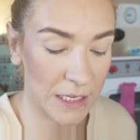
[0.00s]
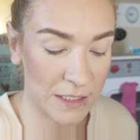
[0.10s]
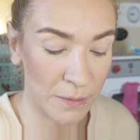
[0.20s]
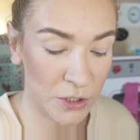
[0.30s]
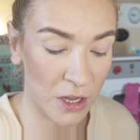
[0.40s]

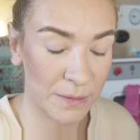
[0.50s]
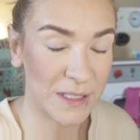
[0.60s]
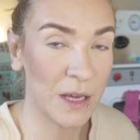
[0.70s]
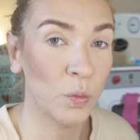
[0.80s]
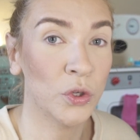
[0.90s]
Sometimes
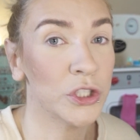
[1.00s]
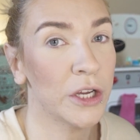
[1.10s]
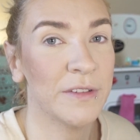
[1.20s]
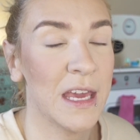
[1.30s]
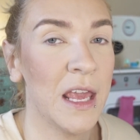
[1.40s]
it would
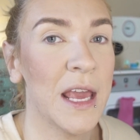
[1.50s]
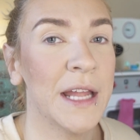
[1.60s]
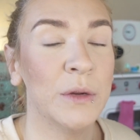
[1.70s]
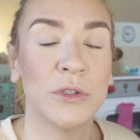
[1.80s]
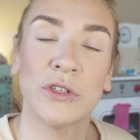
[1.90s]
overheat
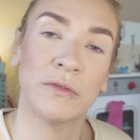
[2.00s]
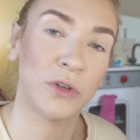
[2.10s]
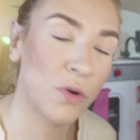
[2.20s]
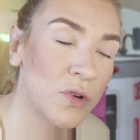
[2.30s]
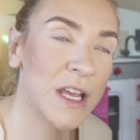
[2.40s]
and it would stop
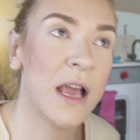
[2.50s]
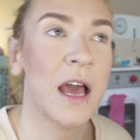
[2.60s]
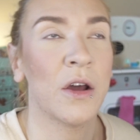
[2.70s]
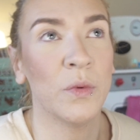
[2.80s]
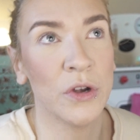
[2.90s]
recording
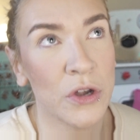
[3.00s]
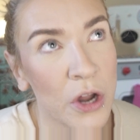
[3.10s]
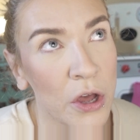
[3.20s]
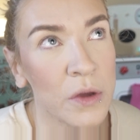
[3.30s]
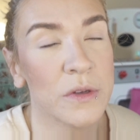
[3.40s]
and I wouldn't
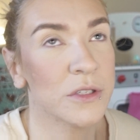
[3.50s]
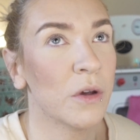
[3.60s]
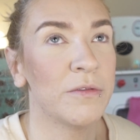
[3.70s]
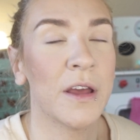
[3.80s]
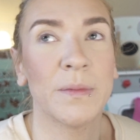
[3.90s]
know, so
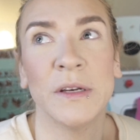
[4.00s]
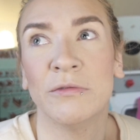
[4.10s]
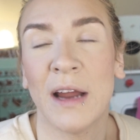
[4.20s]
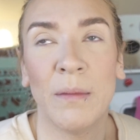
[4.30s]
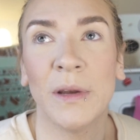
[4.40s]
I've like been
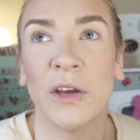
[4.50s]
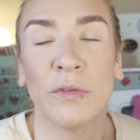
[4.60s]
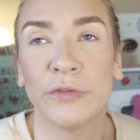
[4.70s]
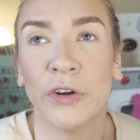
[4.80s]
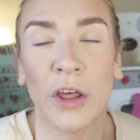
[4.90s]
rambling on
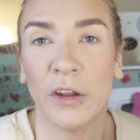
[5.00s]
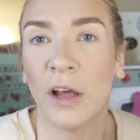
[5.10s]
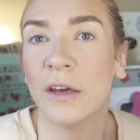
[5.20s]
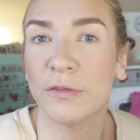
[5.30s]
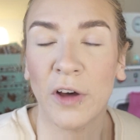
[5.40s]
for another
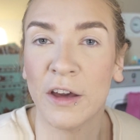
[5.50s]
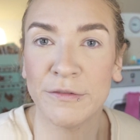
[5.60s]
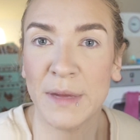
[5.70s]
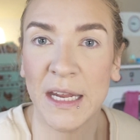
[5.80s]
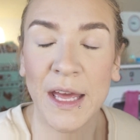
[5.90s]
like
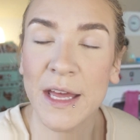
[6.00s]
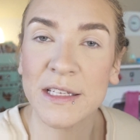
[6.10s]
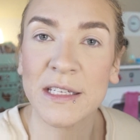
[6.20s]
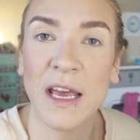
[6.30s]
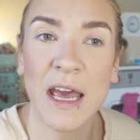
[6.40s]
5
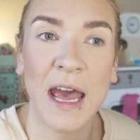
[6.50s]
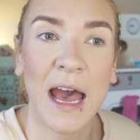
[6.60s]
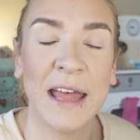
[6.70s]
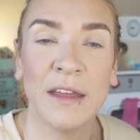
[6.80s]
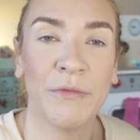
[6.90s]
minutes
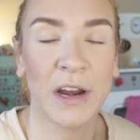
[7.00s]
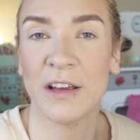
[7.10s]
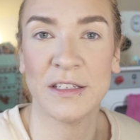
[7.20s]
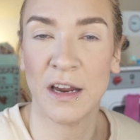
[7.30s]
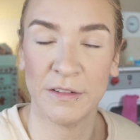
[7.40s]
and then
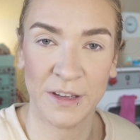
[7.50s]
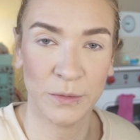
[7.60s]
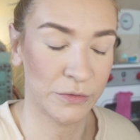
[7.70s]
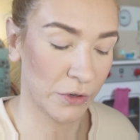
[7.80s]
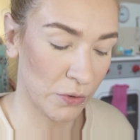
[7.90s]
realised none of it
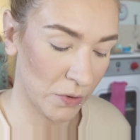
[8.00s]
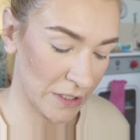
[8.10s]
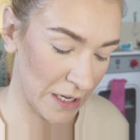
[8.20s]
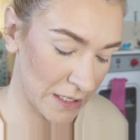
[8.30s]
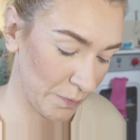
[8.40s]
was
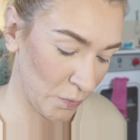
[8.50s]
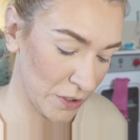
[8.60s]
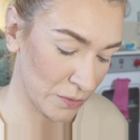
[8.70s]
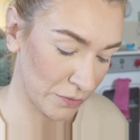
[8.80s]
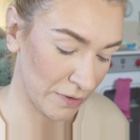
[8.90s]
recorded,
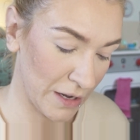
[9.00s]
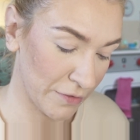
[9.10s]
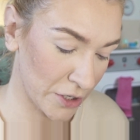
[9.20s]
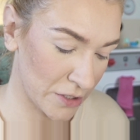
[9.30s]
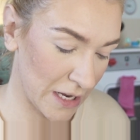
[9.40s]
which was really
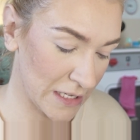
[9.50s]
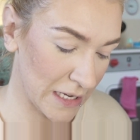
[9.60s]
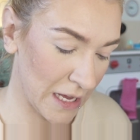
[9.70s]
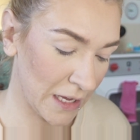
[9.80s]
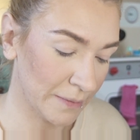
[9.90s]

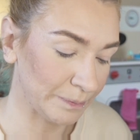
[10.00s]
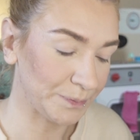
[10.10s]
frustrating.